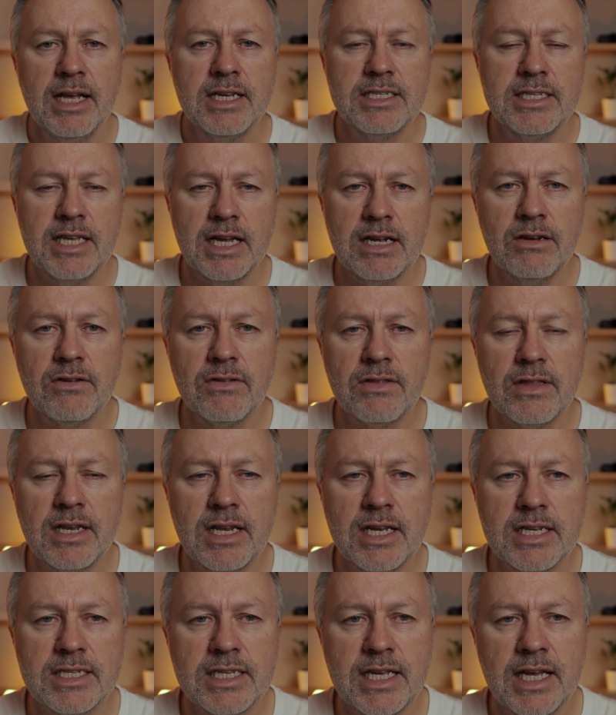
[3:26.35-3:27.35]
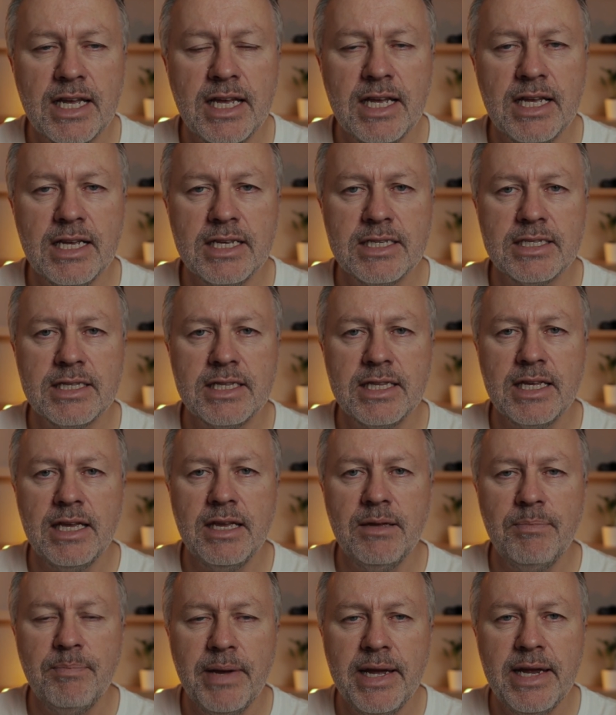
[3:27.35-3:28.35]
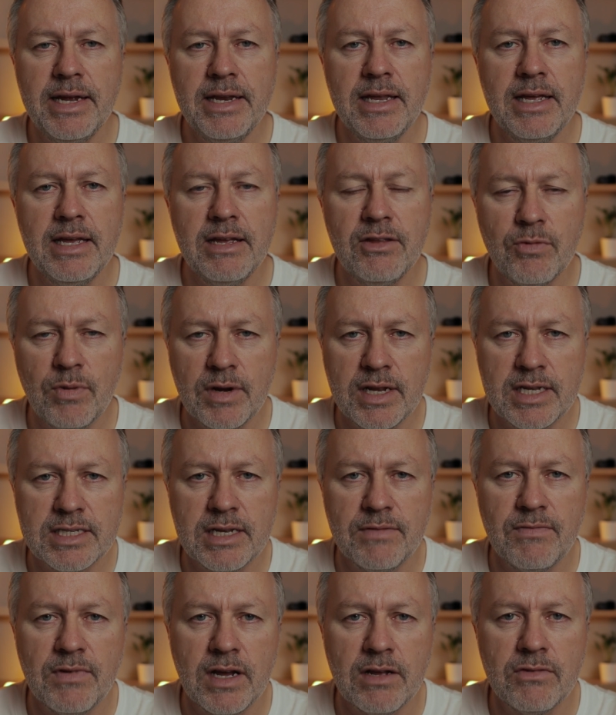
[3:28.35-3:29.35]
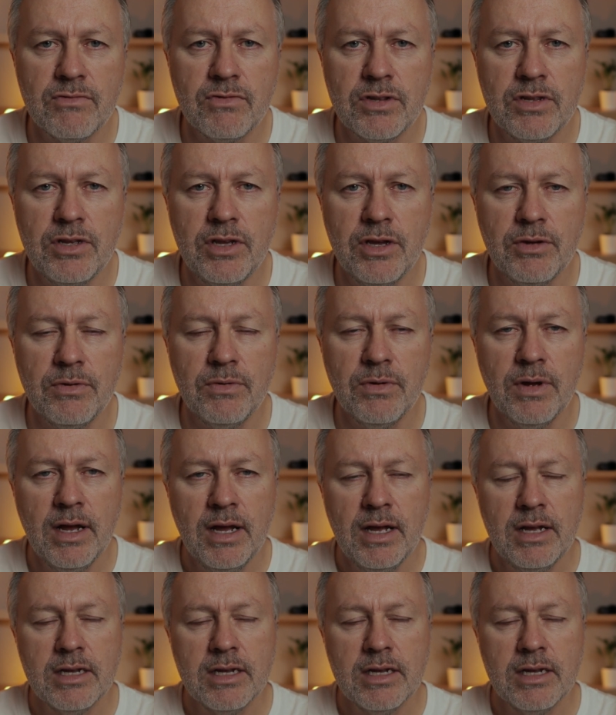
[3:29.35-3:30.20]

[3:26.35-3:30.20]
Second on the list is the PD2700U.